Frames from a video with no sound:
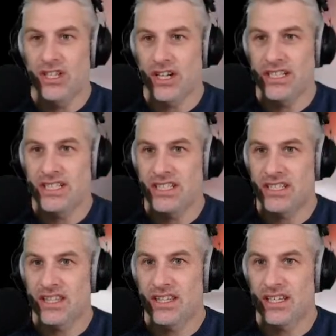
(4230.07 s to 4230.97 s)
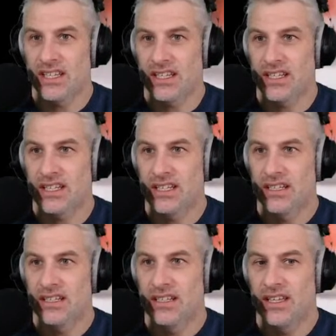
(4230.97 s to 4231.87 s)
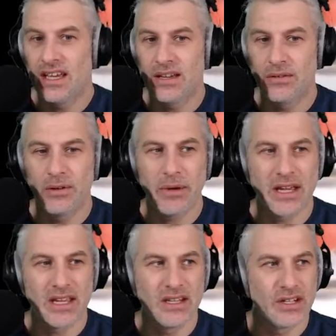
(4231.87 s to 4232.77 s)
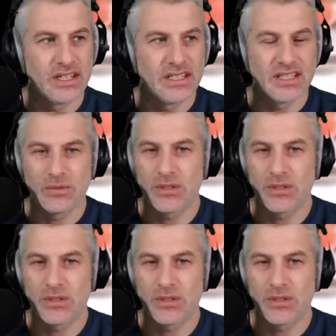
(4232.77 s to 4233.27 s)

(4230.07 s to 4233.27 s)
90s, I think. Yeah, we're back in 90s.